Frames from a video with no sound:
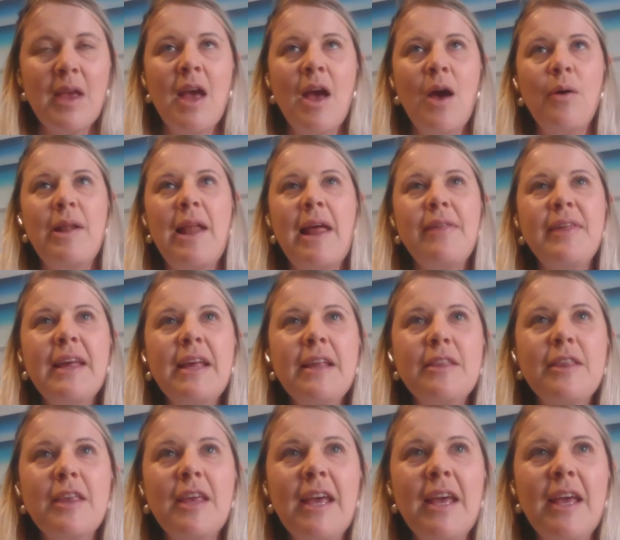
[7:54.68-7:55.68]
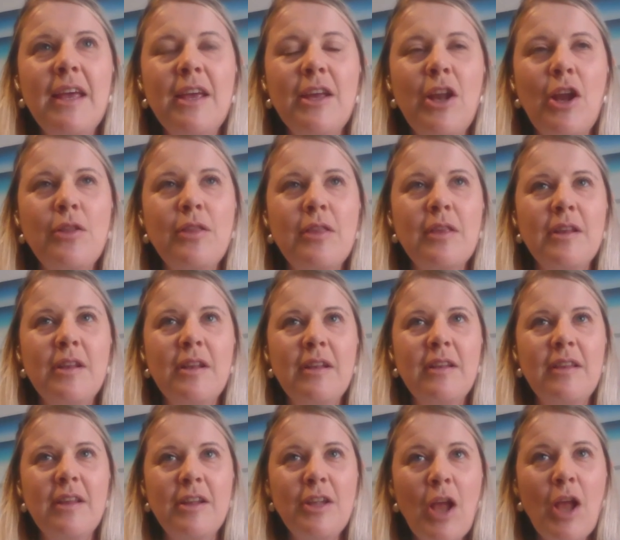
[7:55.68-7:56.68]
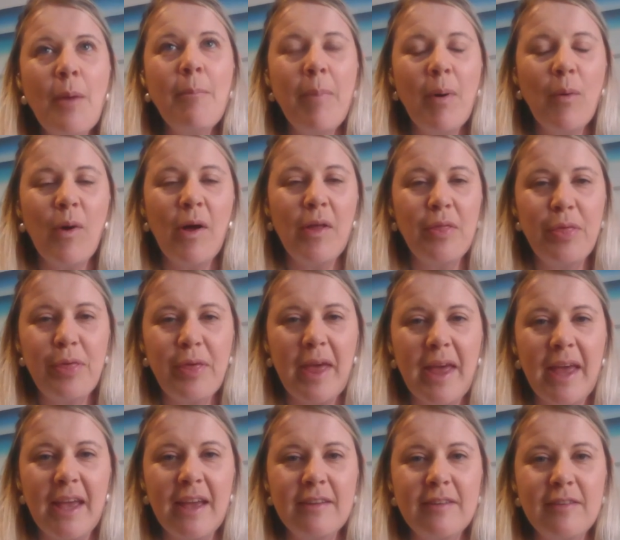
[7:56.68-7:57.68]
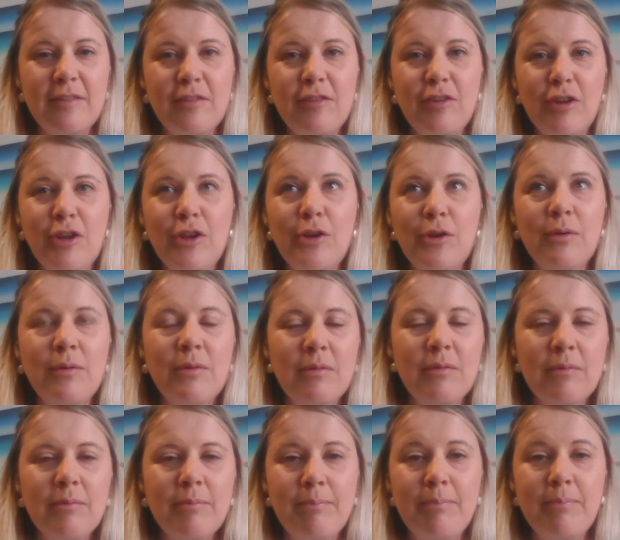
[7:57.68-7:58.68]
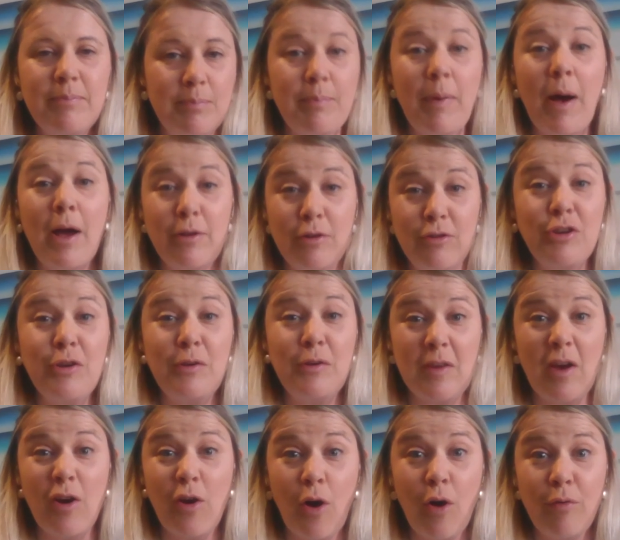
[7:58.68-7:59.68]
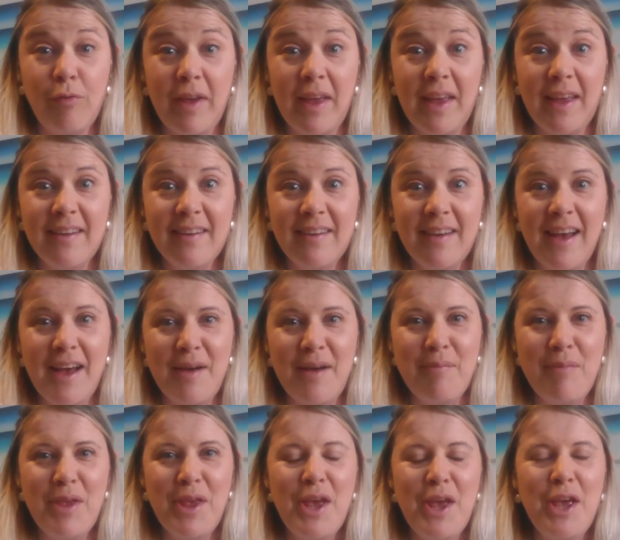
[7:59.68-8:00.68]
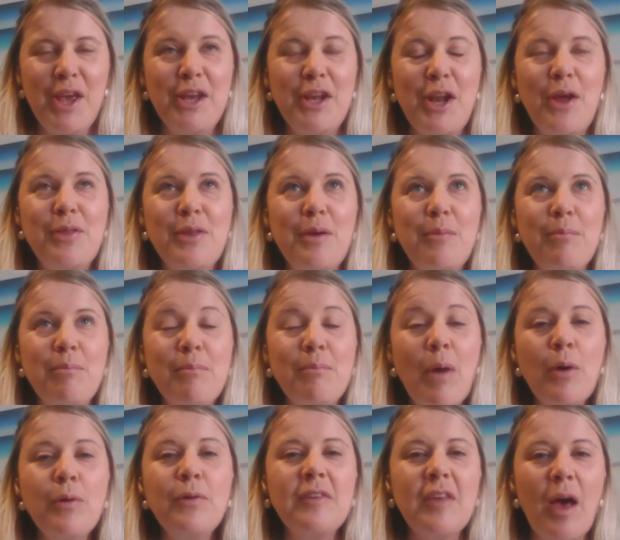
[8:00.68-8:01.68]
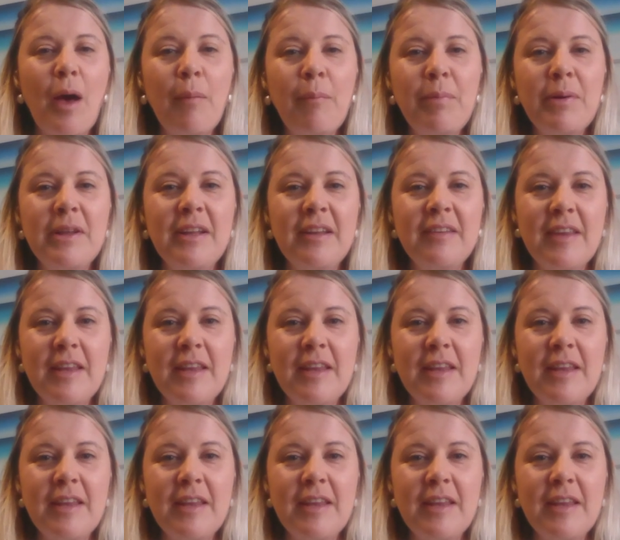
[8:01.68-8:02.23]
Well, I think the number one thing is to choose our coffee. That most companies